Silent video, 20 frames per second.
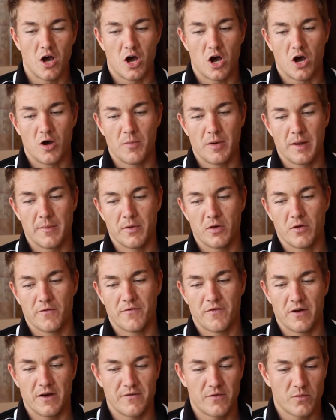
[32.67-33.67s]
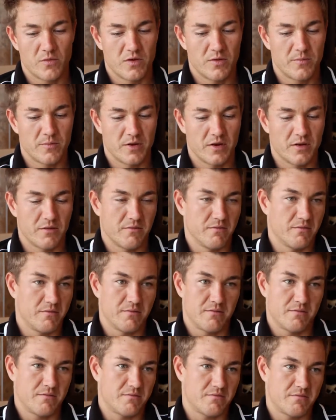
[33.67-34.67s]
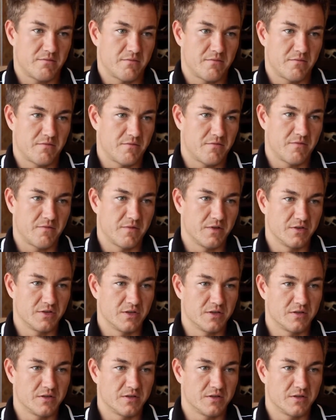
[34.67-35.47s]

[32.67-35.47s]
Oh, maybe not for everyone, but it's